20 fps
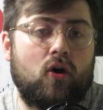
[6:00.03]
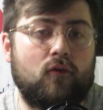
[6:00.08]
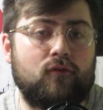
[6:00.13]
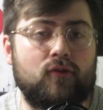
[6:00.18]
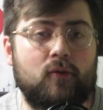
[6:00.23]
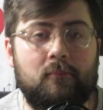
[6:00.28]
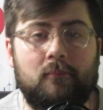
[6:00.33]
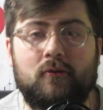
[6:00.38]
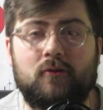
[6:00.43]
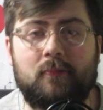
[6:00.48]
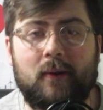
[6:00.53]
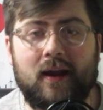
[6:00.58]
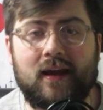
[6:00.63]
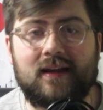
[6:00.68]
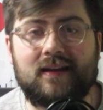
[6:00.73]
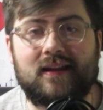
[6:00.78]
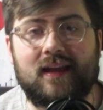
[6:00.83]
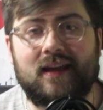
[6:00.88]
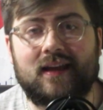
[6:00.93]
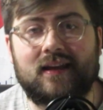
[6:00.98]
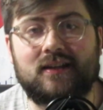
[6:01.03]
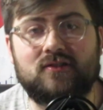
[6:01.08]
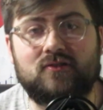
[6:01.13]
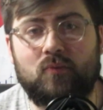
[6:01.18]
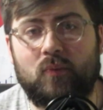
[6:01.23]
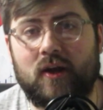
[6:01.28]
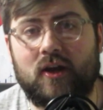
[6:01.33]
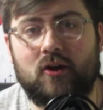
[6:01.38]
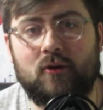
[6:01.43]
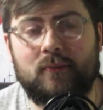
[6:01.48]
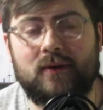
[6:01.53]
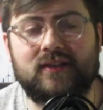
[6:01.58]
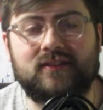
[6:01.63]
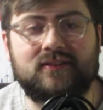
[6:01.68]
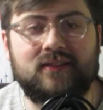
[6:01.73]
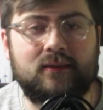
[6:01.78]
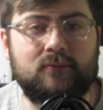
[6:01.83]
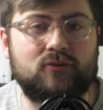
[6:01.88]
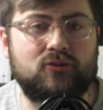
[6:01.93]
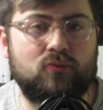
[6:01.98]
of them were played against Wickham, and it
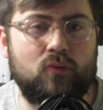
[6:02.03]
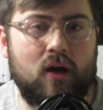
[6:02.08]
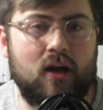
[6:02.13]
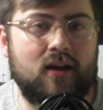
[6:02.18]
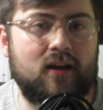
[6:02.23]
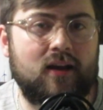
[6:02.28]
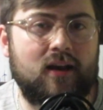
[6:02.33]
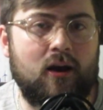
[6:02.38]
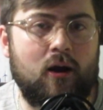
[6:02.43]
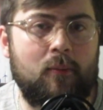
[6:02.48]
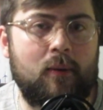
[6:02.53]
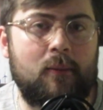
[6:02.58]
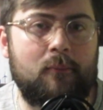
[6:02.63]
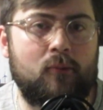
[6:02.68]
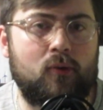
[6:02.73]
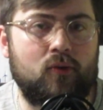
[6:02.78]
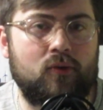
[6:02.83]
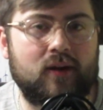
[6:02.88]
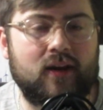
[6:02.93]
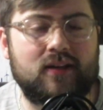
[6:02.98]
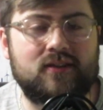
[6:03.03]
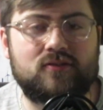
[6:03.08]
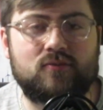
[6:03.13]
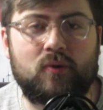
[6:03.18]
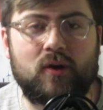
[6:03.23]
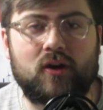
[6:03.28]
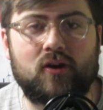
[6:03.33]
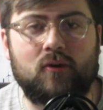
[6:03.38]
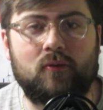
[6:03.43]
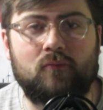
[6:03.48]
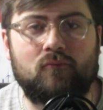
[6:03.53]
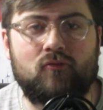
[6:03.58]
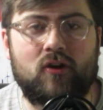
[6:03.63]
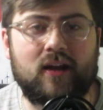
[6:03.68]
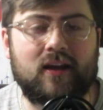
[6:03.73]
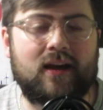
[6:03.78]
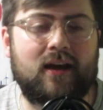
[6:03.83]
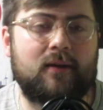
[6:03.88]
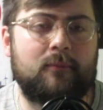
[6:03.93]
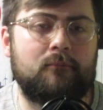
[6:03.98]
seemed to work a little bit more against Wickham.
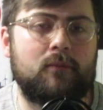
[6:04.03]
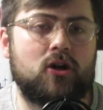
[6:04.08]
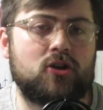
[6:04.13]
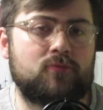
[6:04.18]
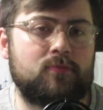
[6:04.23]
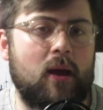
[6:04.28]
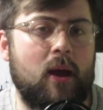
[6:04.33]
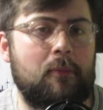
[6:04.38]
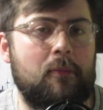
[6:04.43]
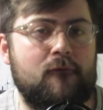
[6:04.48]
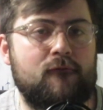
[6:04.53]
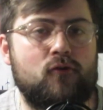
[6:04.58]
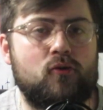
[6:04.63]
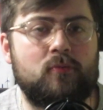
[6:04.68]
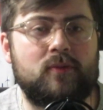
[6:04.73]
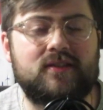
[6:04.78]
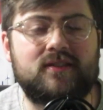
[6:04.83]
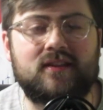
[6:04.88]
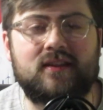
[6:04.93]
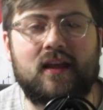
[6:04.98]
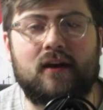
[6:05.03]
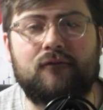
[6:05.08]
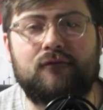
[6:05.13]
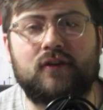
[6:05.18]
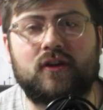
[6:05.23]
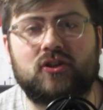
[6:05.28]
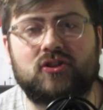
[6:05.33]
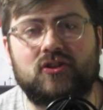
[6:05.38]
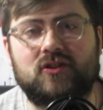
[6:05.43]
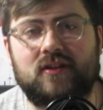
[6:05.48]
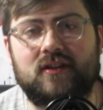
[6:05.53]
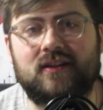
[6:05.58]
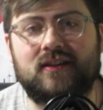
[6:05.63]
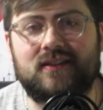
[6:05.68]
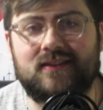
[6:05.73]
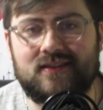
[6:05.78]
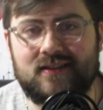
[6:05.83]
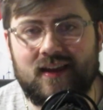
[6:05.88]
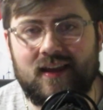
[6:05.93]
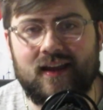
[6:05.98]
Reading had a much better performance in that fixture than they
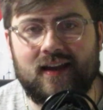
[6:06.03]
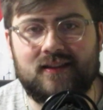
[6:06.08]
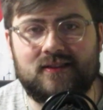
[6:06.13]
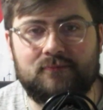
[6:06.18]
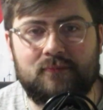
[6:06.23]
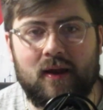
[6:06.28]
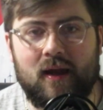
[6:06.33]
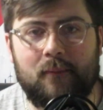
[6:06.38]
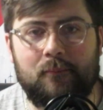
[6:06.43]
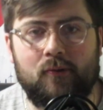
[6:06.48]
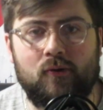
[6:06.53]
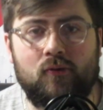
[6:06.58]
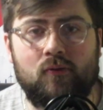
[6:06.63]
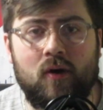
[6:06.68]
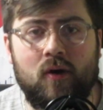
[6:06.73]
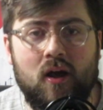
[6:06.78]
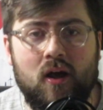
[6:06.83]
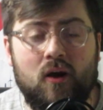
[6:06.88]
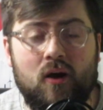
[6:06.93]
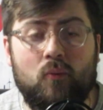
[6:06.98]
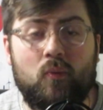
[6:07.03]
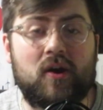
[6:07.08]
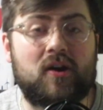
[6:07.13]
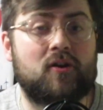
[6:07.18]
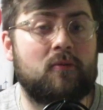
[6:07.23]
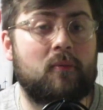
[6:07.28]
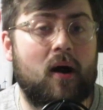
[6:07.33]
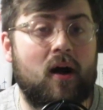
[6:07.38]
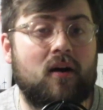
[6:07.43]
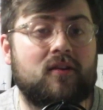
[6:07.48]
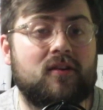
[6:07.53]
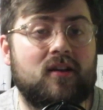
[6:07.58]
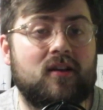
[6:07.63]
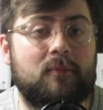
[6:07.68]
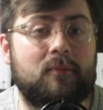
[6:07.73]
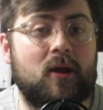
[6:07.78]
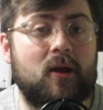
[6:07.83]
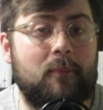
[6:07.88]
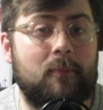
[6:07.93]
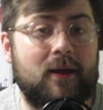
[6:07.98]
did today against Blackpool. Wickham
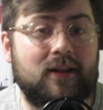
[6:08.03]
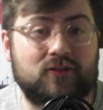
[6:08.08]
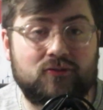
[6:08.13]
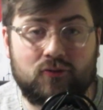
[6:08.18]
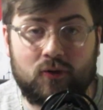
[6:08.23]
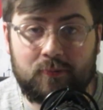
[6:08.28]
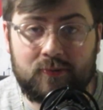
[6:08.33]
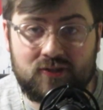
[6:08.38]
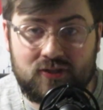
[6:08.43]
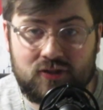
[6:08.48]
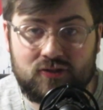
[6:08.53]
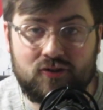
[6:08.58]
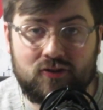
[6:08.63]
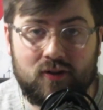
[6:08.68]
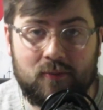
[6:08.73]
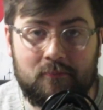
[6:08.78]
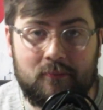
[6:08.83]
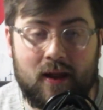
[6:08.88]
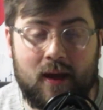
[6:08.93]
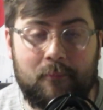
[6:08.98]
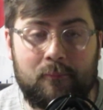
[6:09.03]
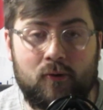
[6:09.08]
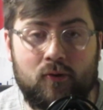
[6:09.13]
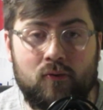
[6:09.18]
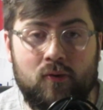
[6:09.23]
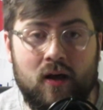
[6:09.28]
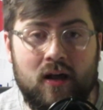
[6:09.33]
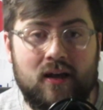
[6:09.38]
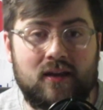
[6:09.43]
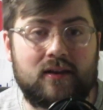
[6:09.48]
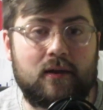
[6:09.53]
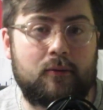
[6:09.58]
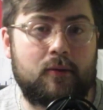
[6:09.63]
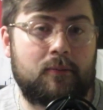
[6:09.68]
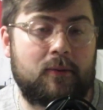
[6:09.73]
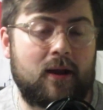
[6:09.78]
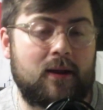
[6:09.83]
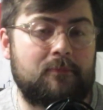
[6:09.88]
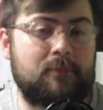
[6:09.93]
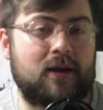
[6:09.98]
arguably a better opposition than Blackpool, yet we
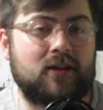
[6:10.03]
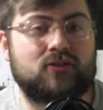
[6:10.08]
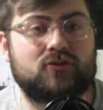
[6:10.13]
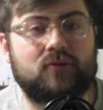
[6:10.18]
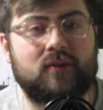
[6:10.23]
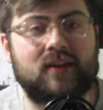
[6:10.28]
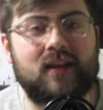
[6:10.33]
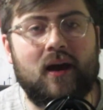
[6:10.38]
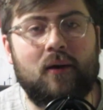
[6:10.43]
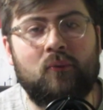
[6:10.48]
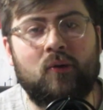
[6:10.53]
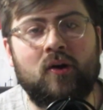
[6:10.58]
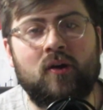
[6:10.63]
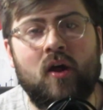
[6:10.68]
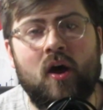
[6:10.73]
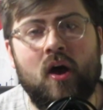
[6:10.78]
played better in that one